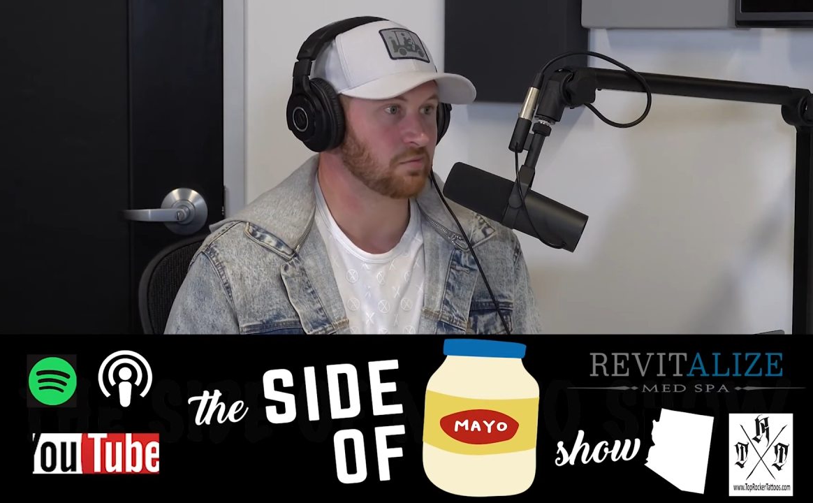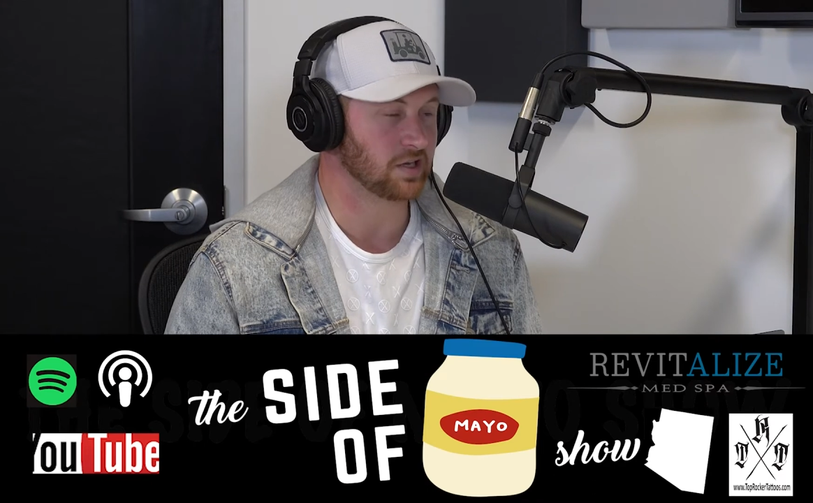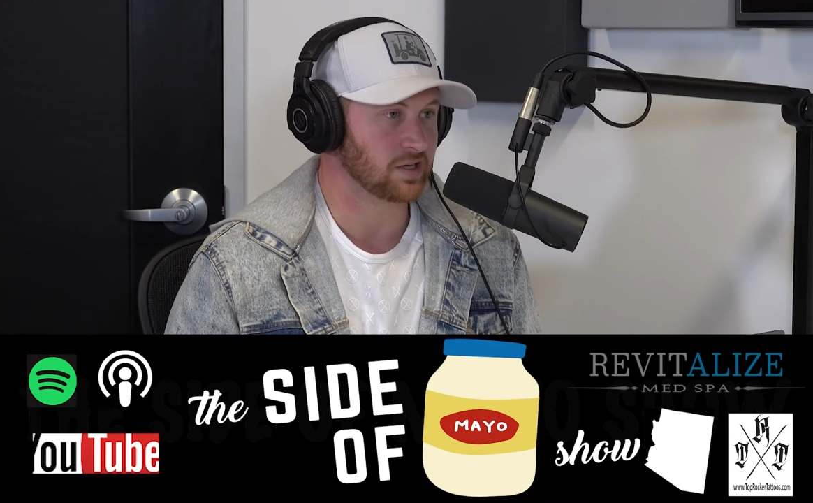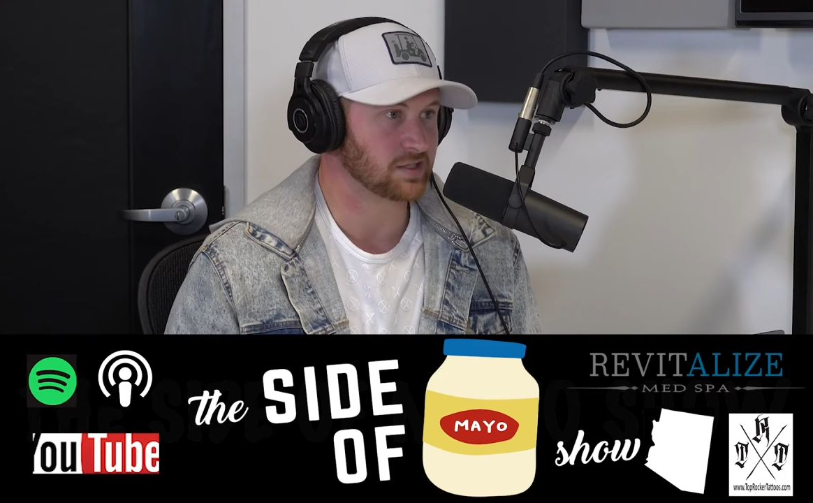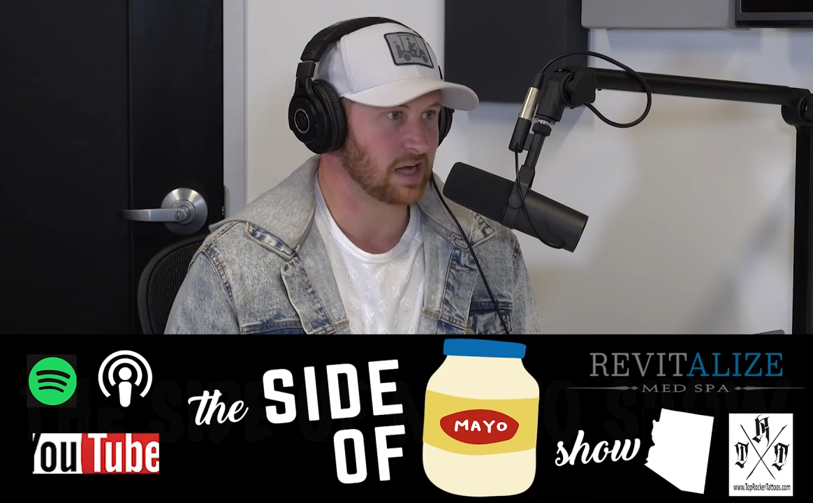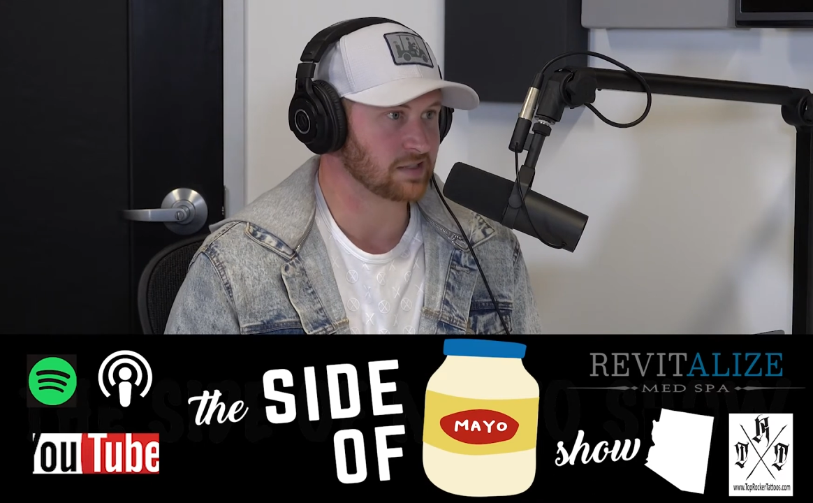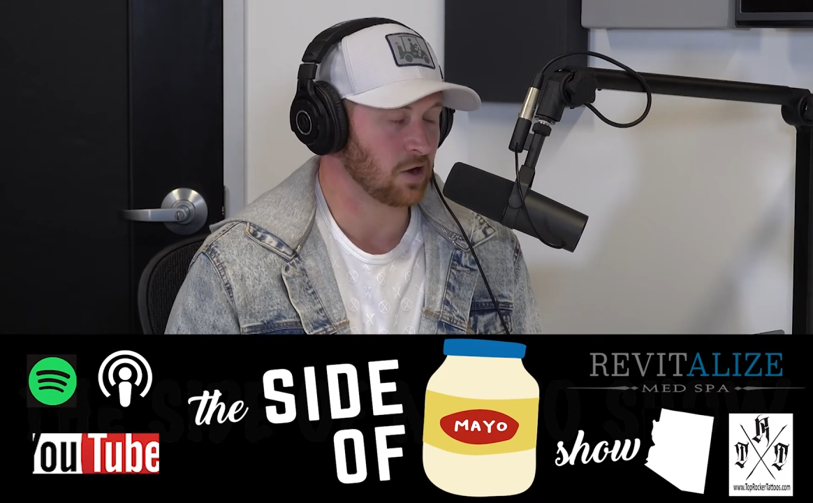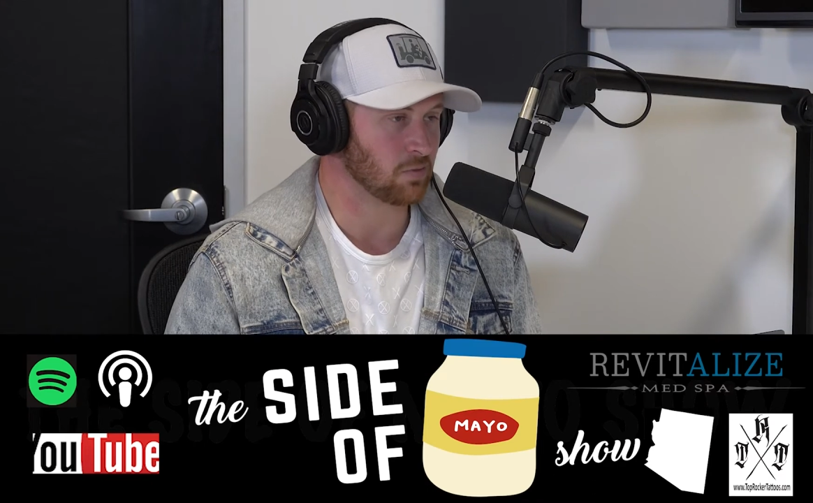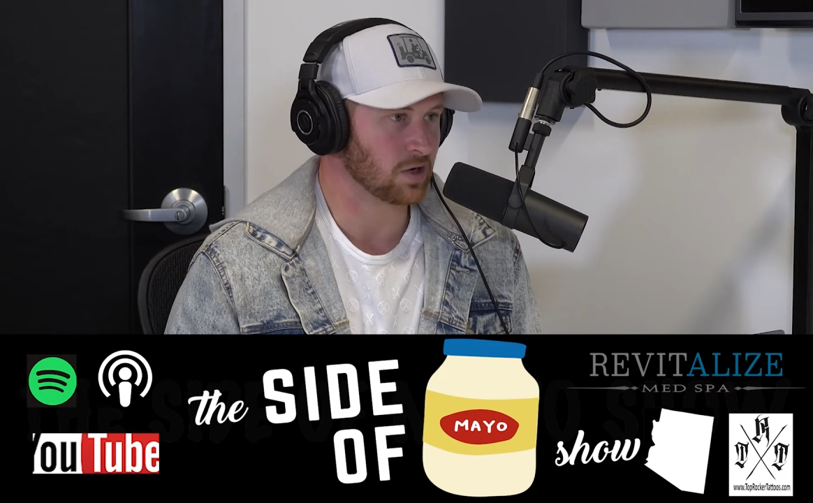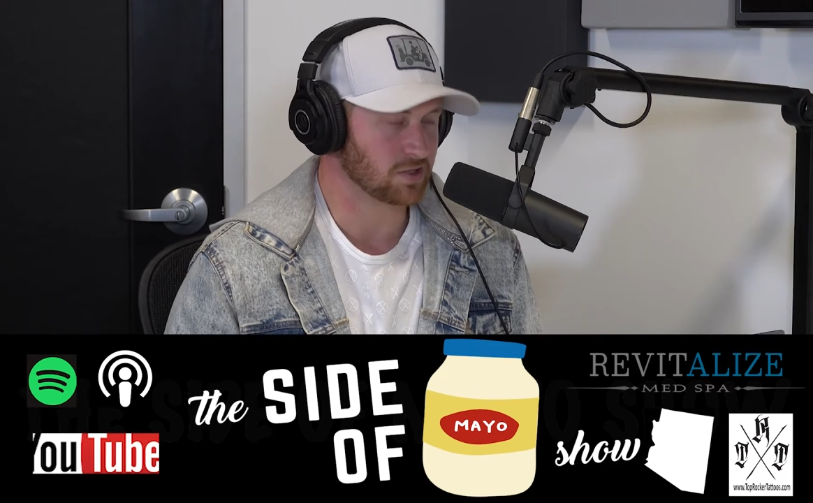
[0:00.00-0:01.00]
because that's
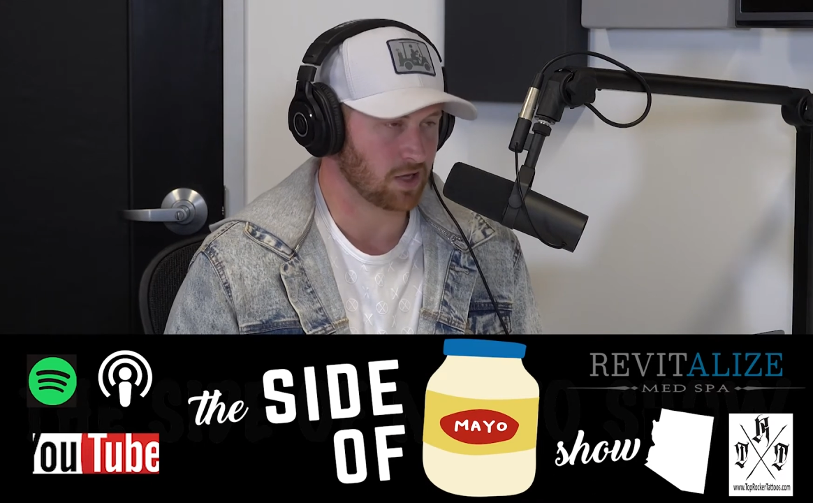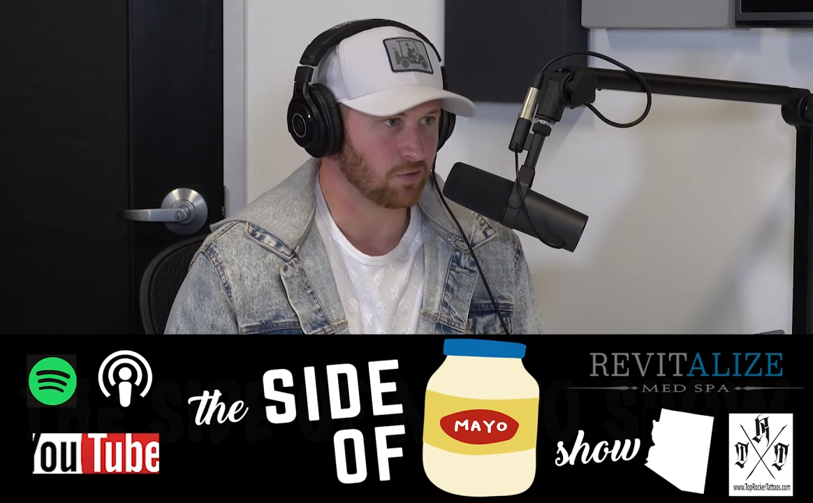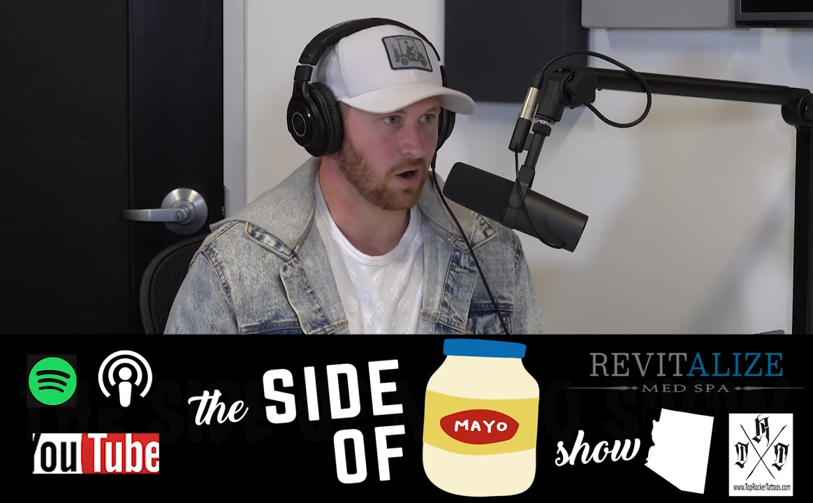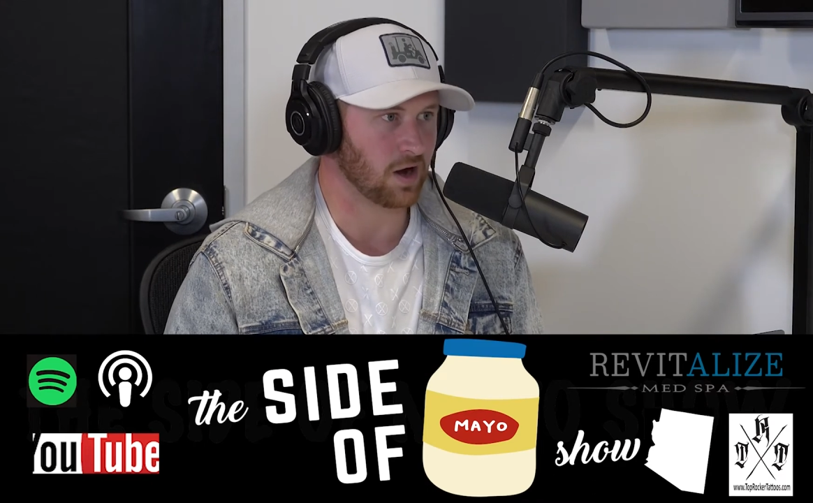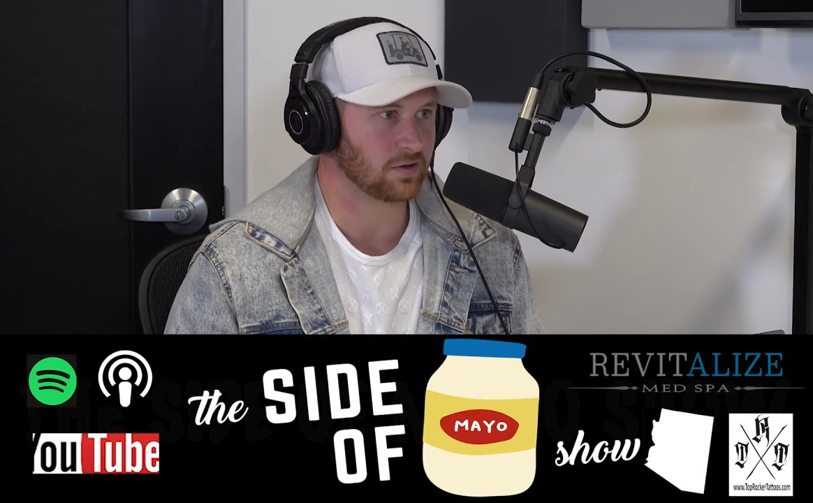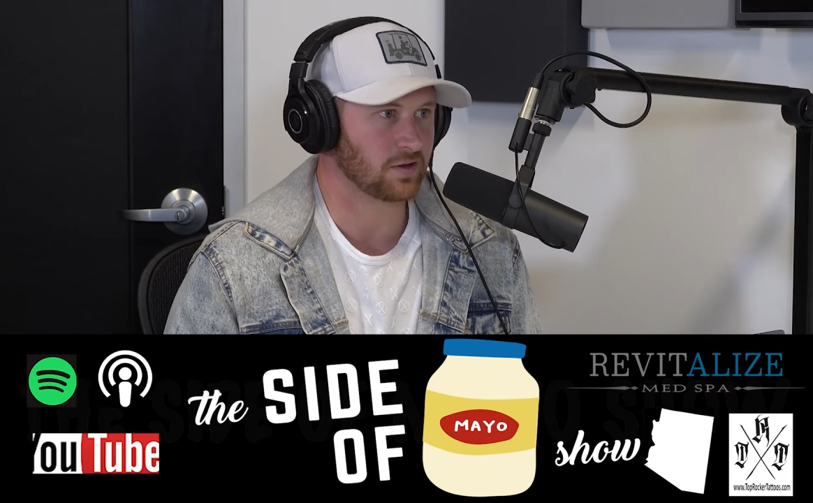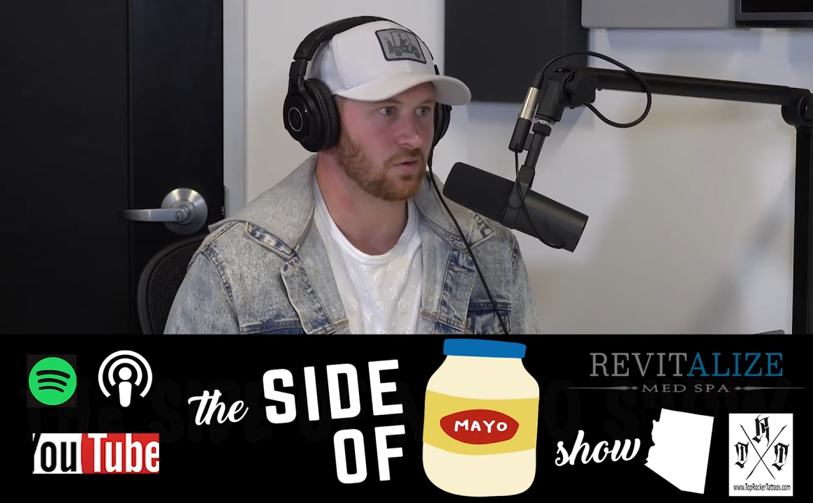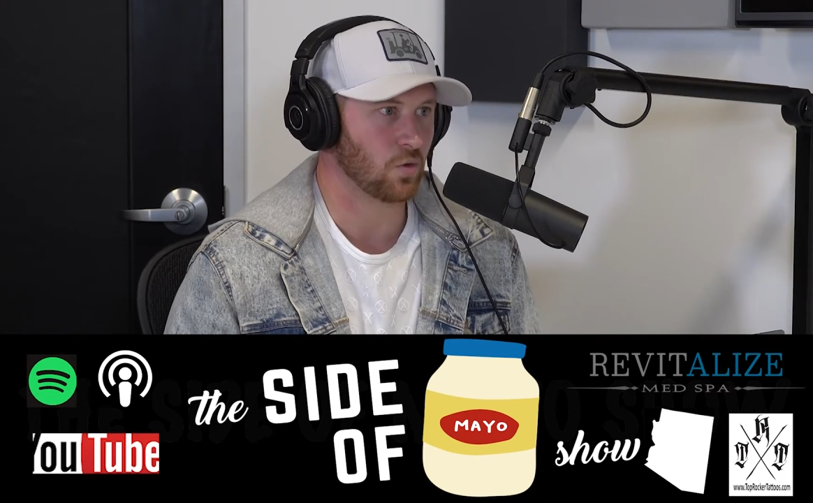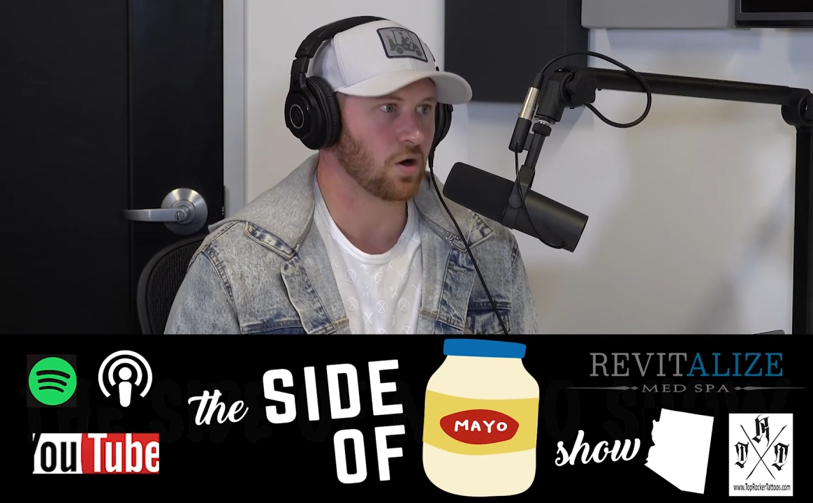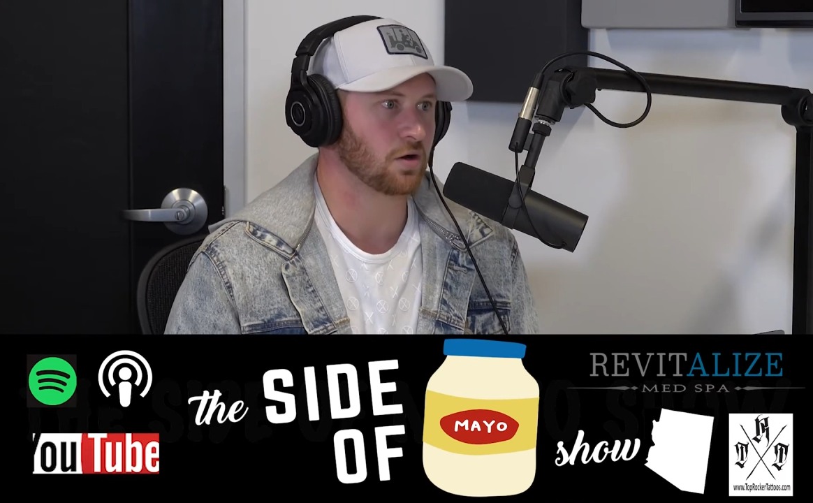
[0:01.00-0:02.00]
how much they grind and they
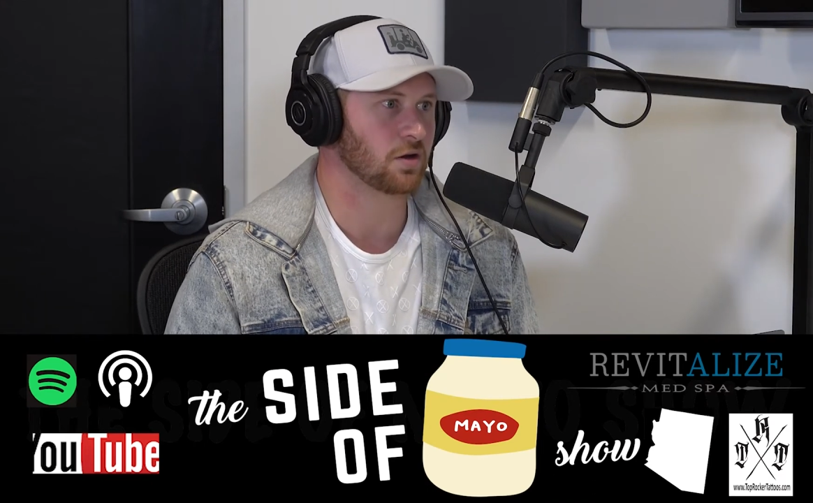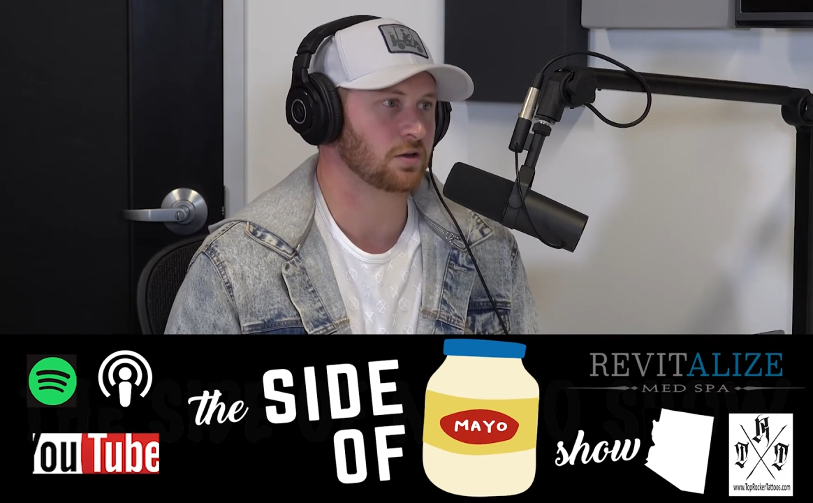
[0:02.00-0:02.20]
work.